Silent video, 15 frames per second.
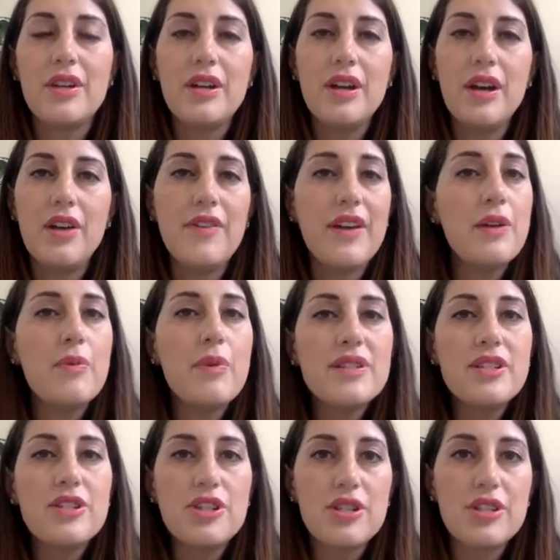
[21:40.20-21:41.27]
and it
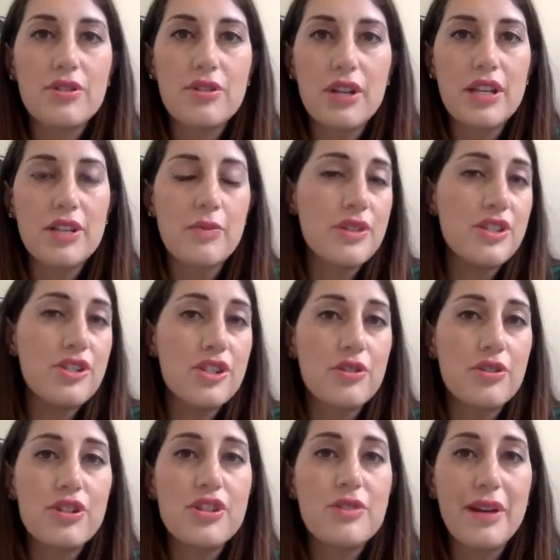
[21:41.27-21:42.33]
wasn't just
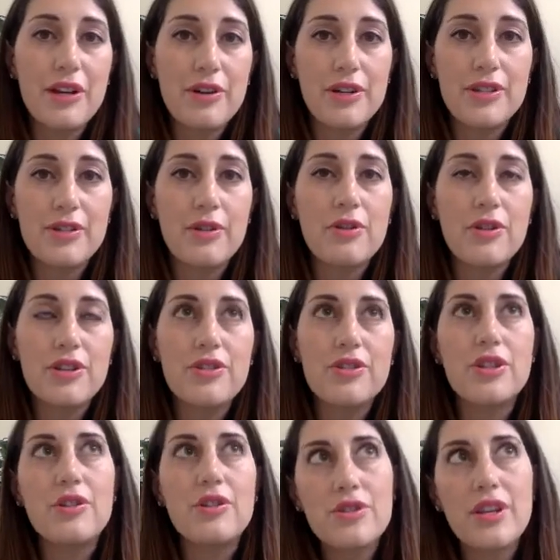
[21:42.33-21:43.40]
Christian minorities. Christians are
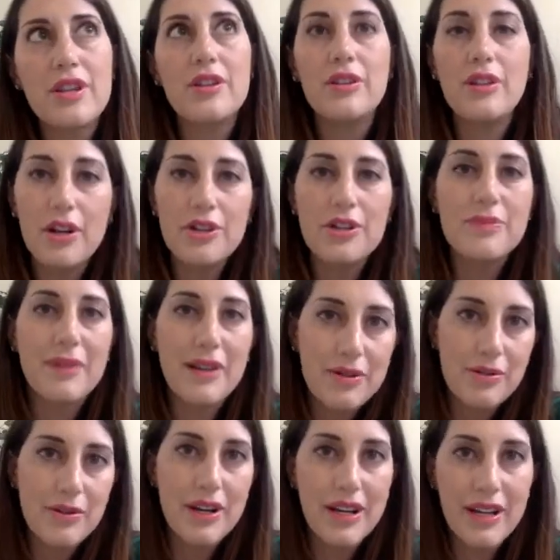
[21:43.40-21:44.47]
usually the largest
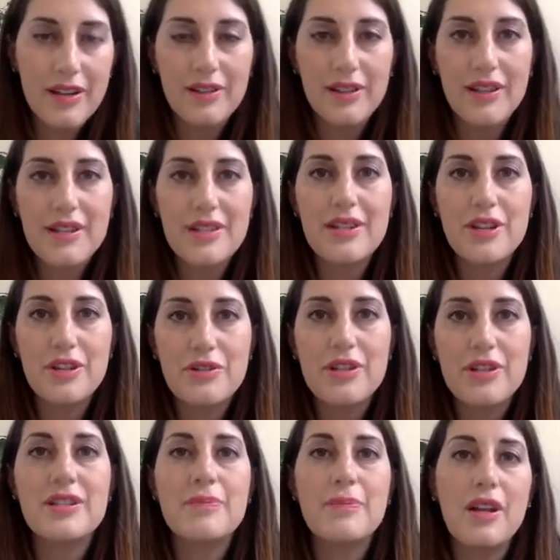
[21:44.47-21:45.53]
minority in a lot of these
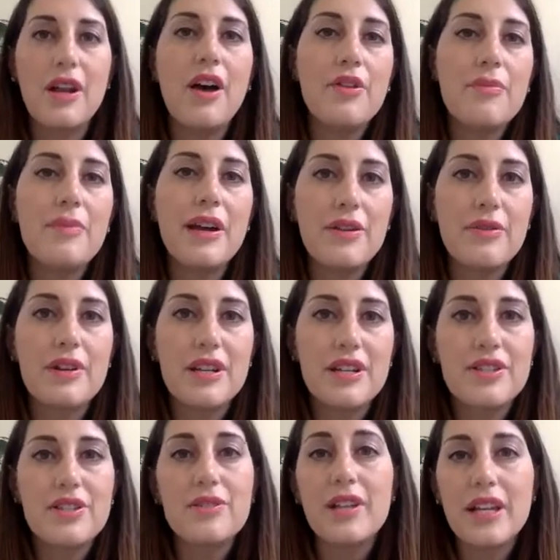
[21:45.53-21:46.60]
countries, but other minorities
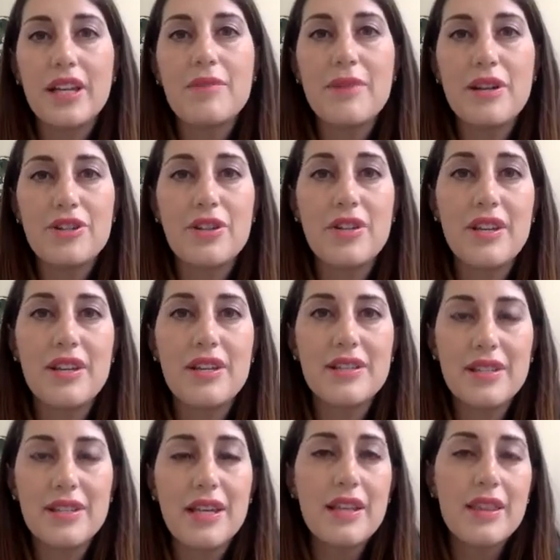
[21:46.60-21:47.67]
too, like you mentioned,
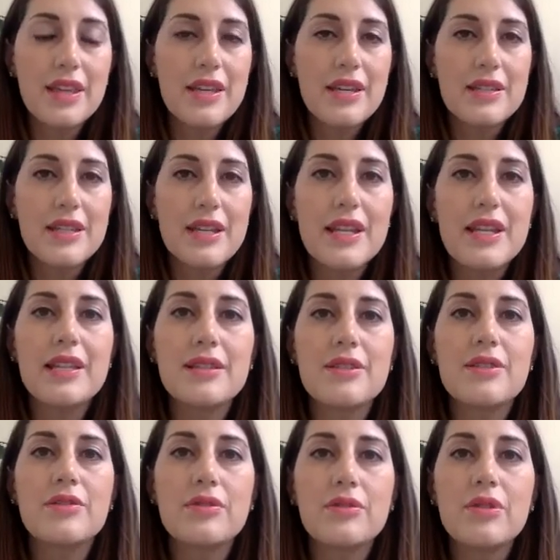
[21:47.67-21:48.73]
the Yazidis
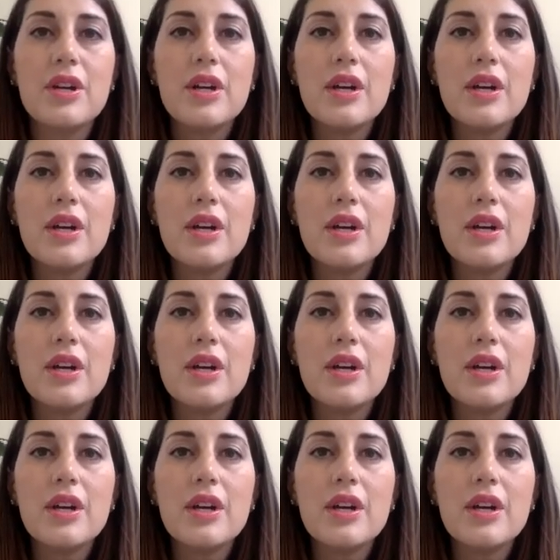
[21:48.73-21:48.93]
who